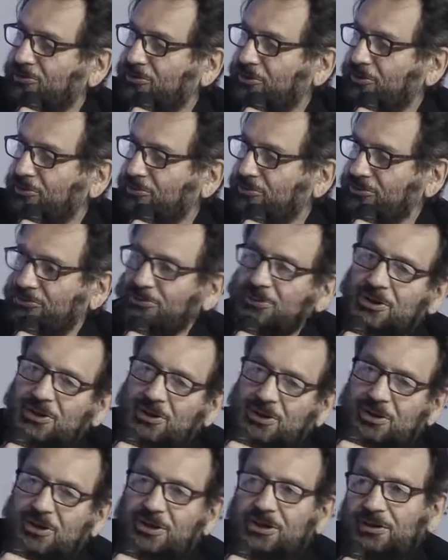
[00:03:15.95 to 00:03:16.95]
So
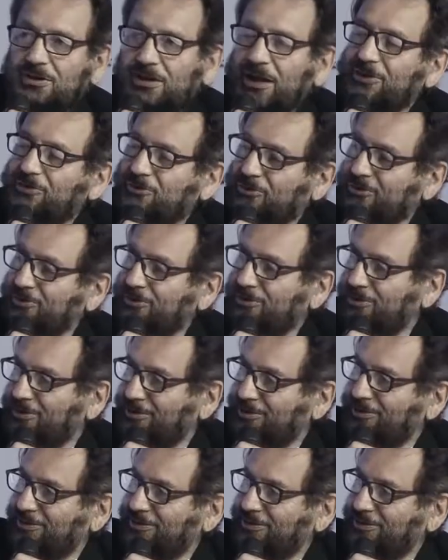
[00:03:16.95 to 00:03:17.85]
that's...